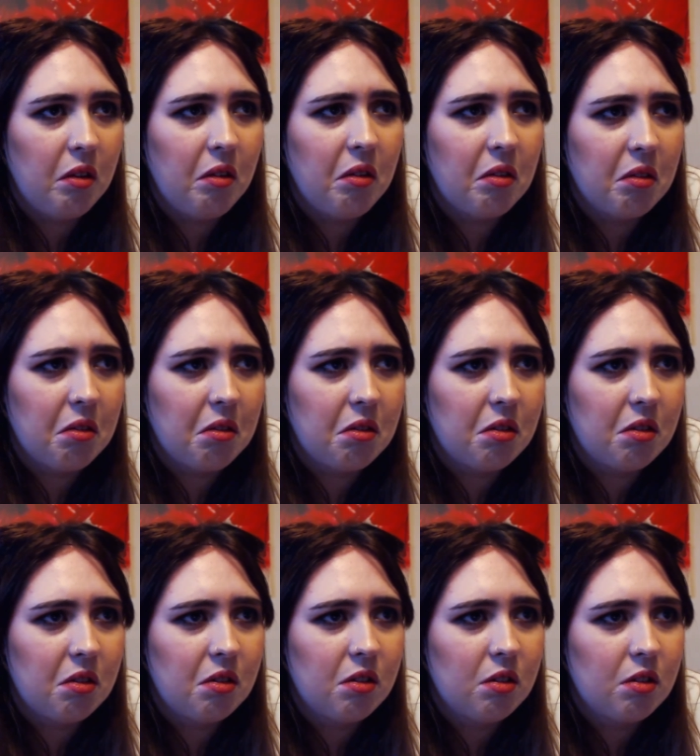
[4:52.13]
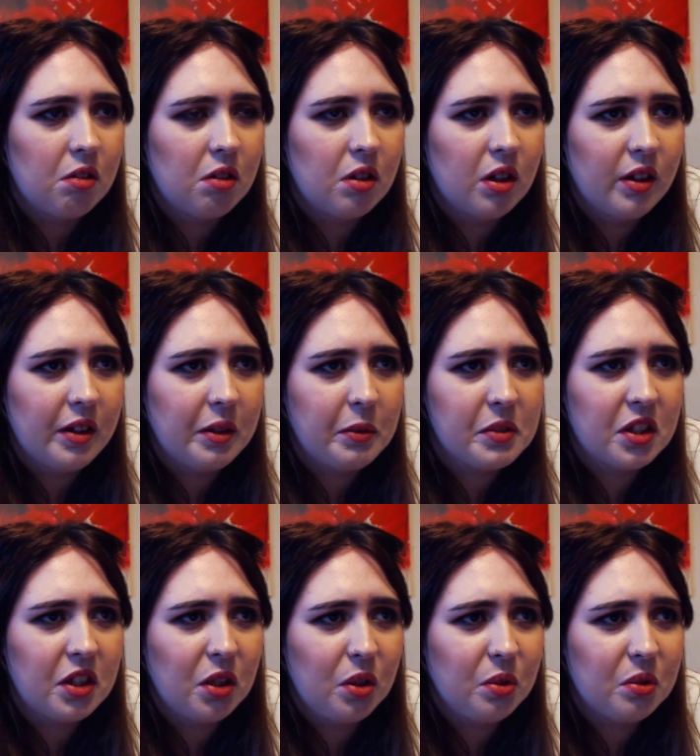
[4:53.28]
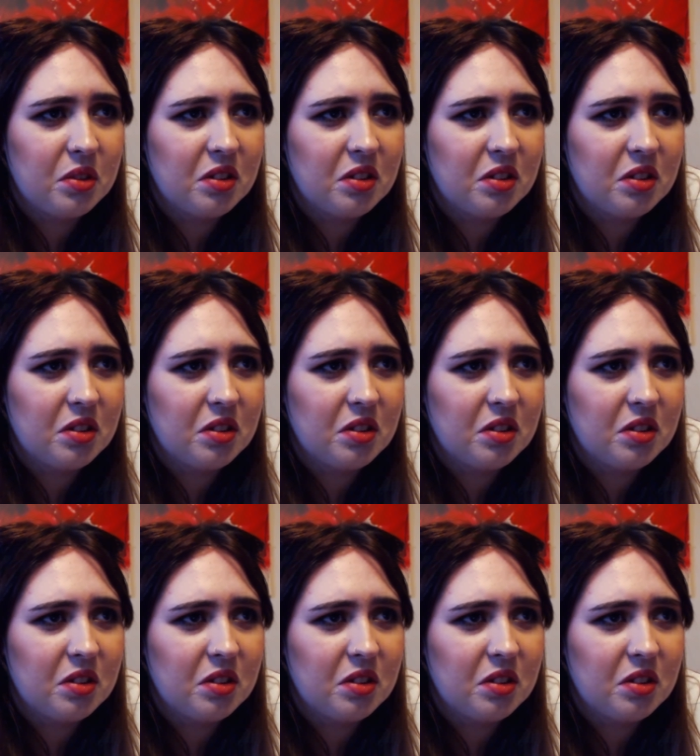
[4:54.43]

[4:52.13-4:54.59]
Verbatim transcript: Oh, he was cute.